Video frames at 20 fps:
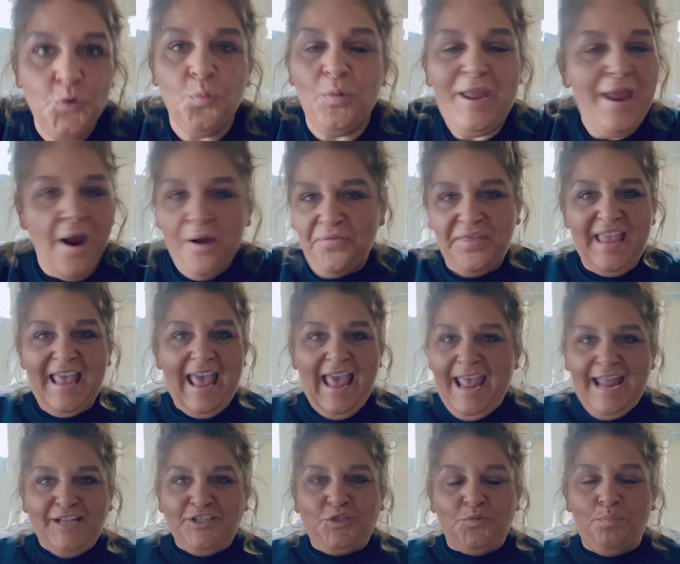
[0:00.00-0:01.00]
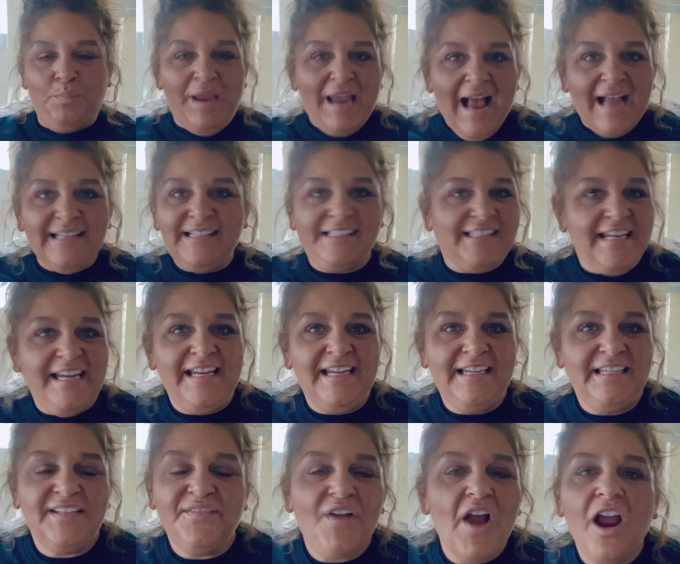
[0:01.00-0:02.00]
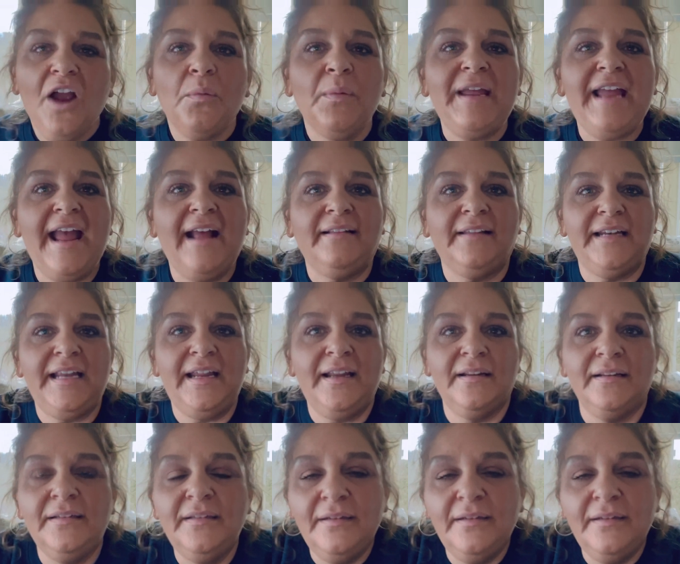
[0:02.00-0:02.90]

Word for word: We are the HBICs of our reality.